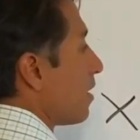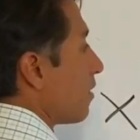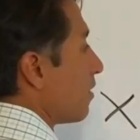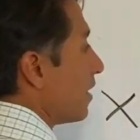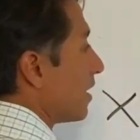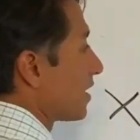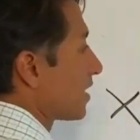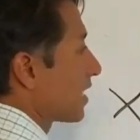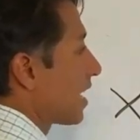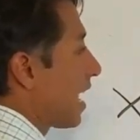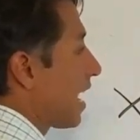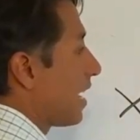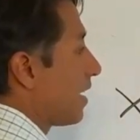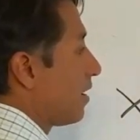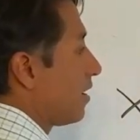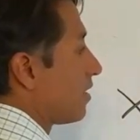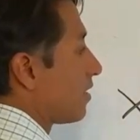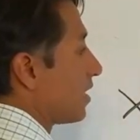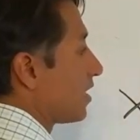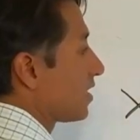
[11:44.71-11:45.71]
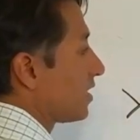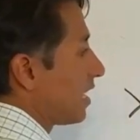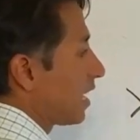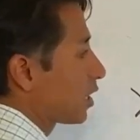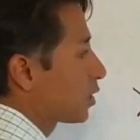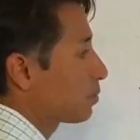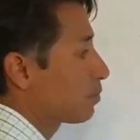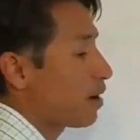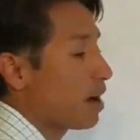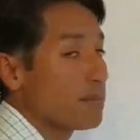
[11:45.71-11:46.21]
This
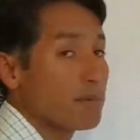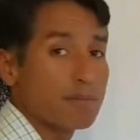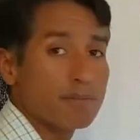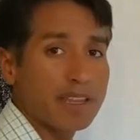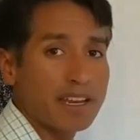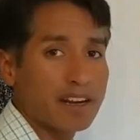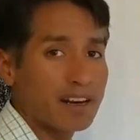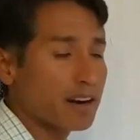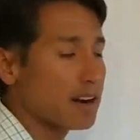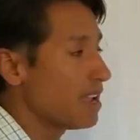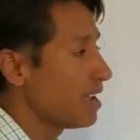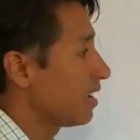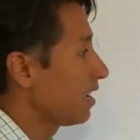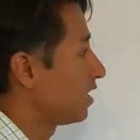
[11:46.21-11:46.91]
next problem here